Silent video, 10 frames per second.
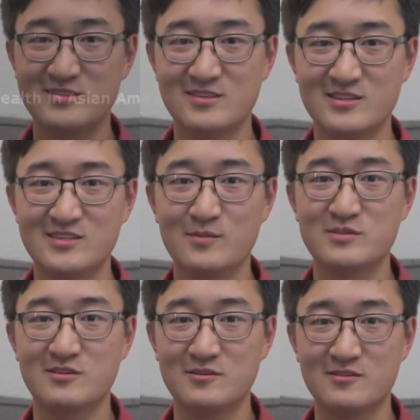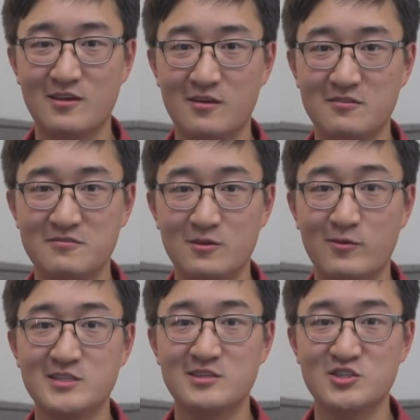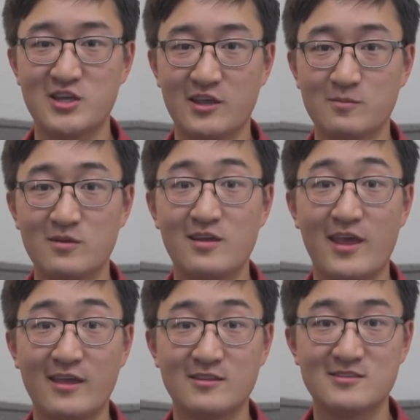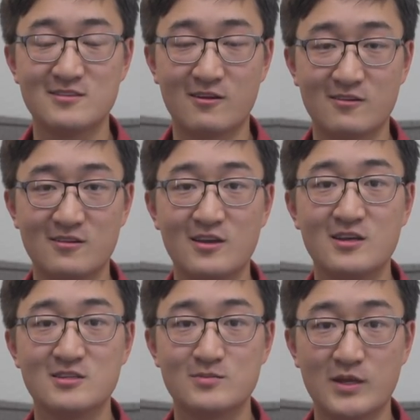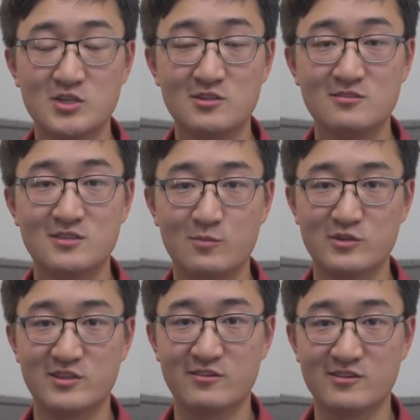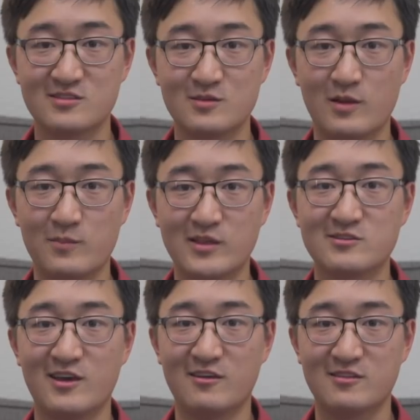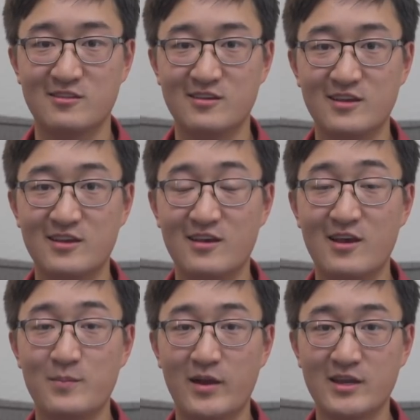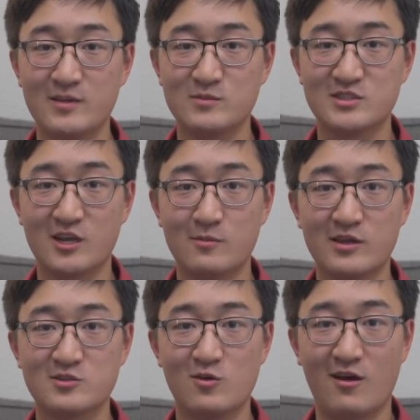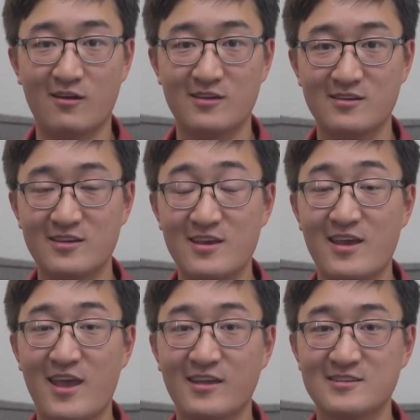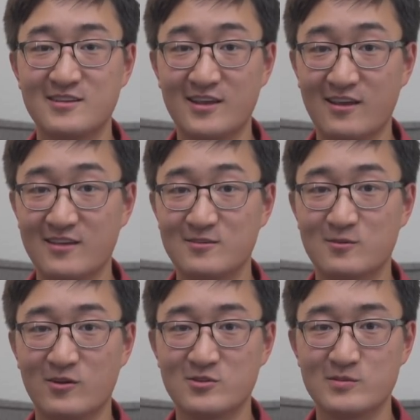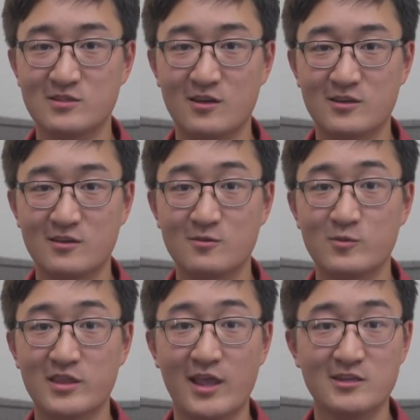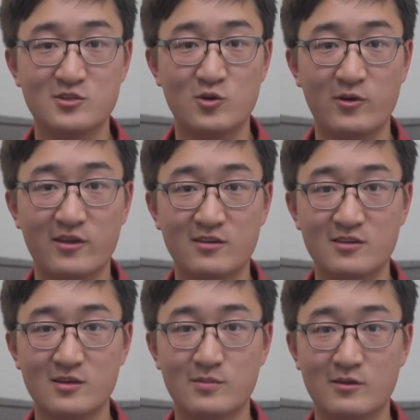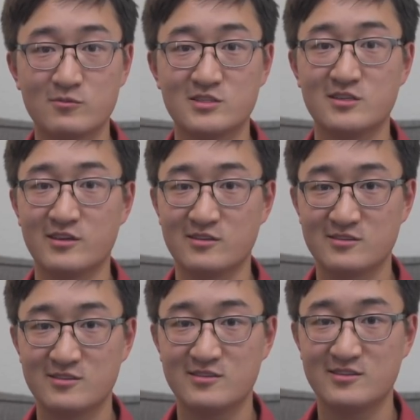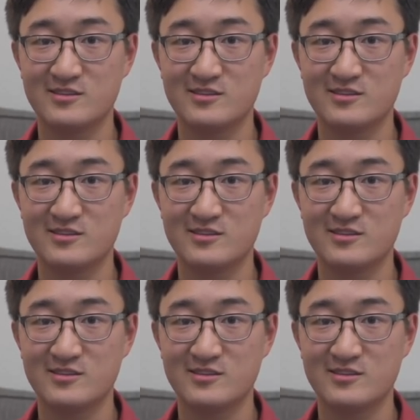to this episode of Erasing Shame, and this is our special summer series about mental health. My name is Jeremiah Chuang, and today we're going to be talking with Annie Choi about resilience.